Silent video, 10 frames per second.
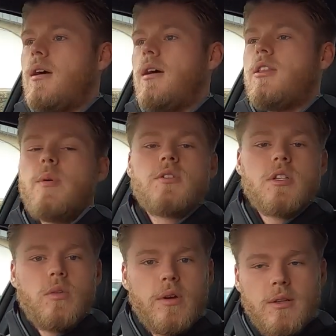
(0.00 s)
And the most
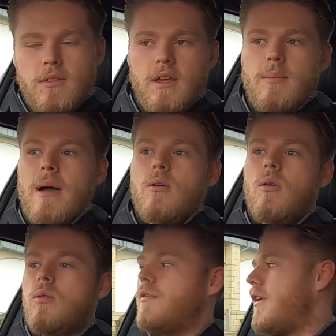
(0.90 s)
annoying thing about
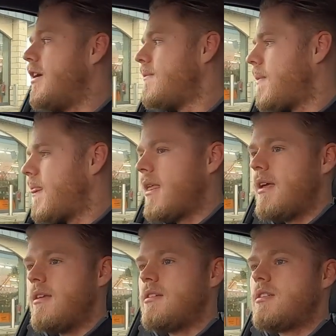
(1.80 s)
all of it
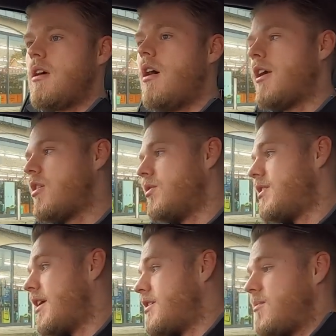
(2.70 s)
is I
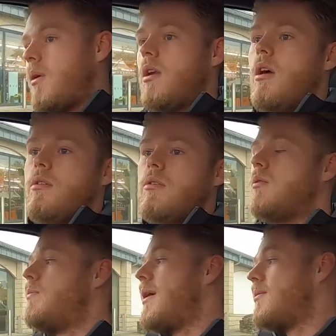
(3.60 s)
contacted my
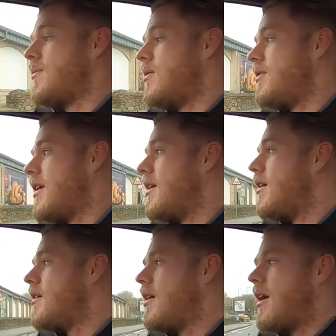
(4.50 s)
local BMW dealer,